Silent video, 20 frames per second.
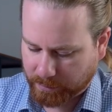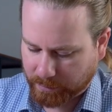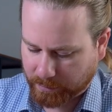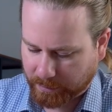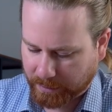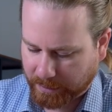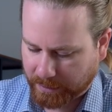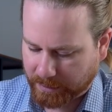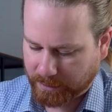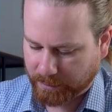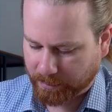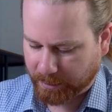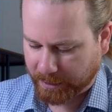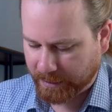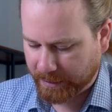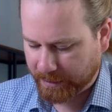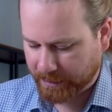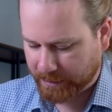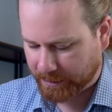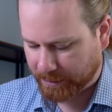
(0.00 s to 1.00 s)
so it has to be
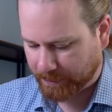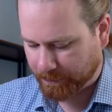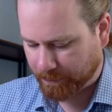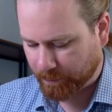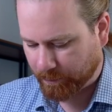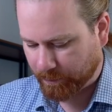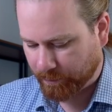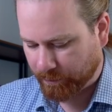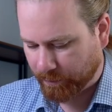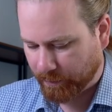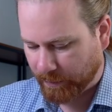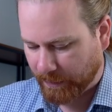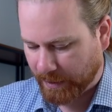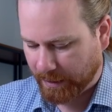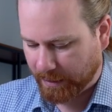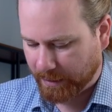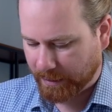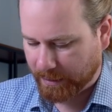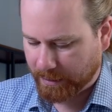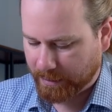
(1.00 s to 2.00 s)
this.
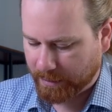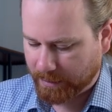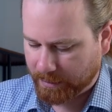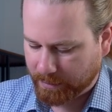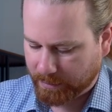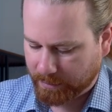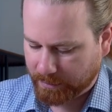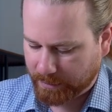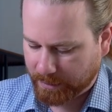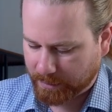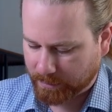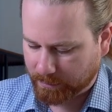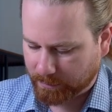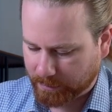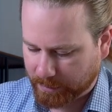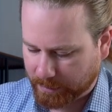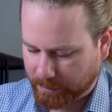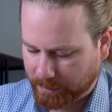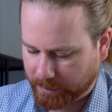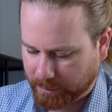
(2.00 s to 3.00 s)
And yeah,
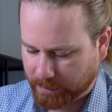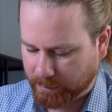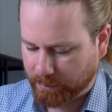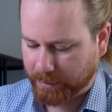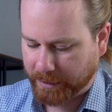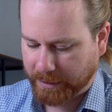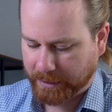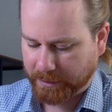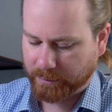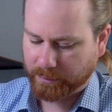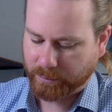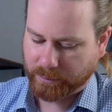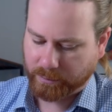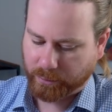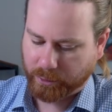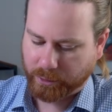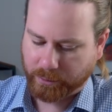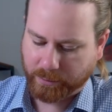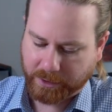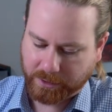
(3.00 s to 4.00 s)
it does react
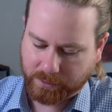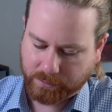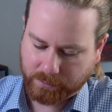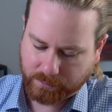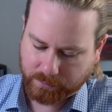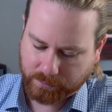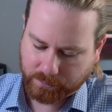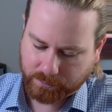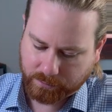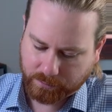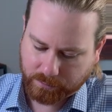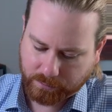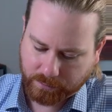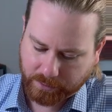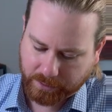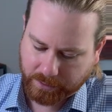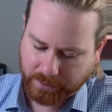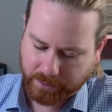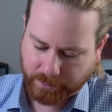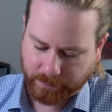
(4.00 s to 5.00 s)
with bromine,
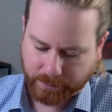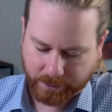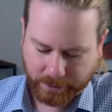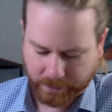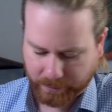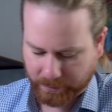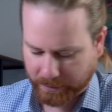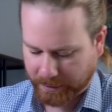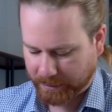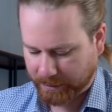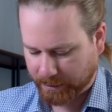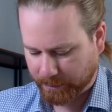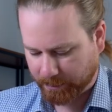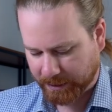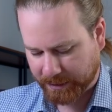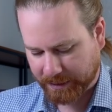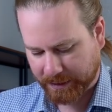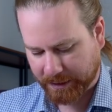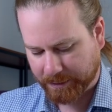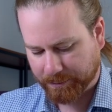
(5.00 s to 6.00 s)
so there we go, has to
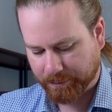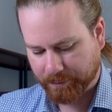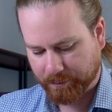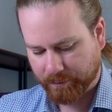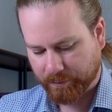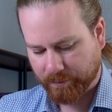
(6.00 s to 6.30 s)
be C.